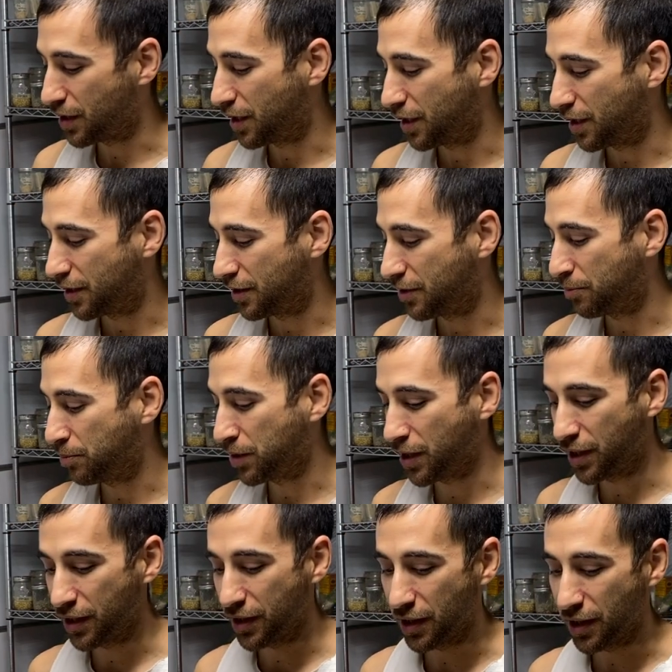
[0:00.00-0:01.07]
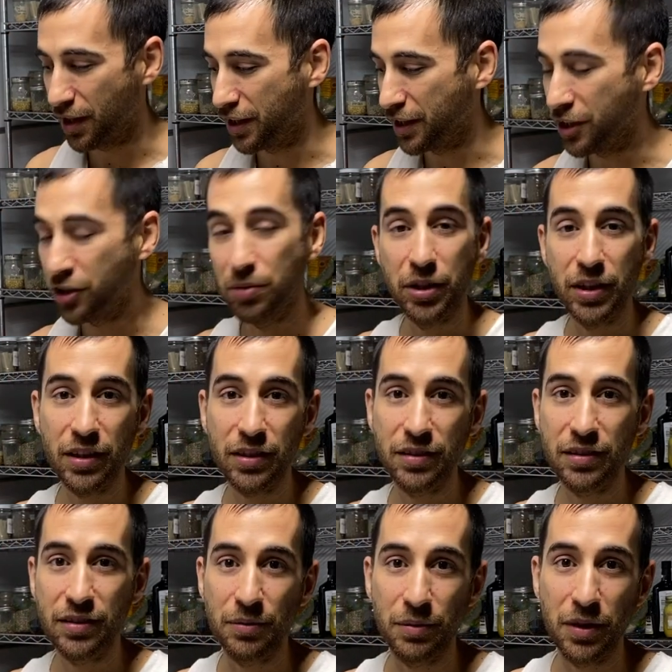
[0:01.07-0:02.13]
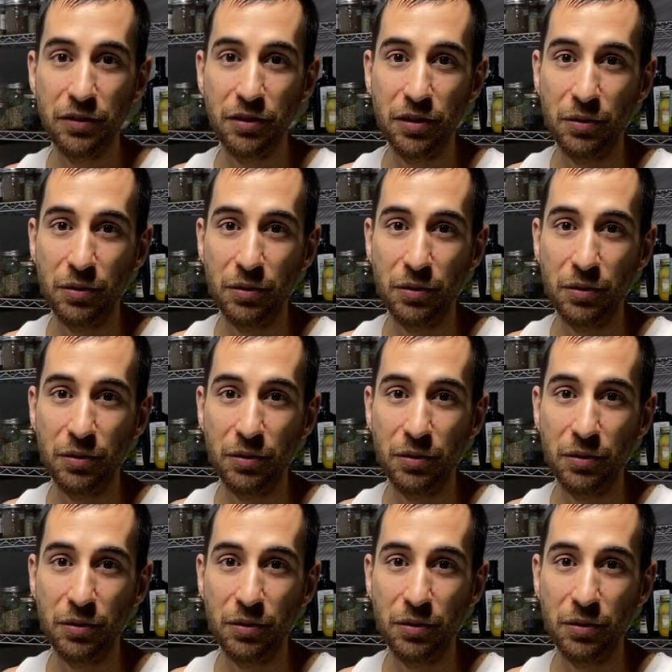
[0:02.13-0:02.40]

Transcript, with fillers: uh, plug uh, EcoBricks whenever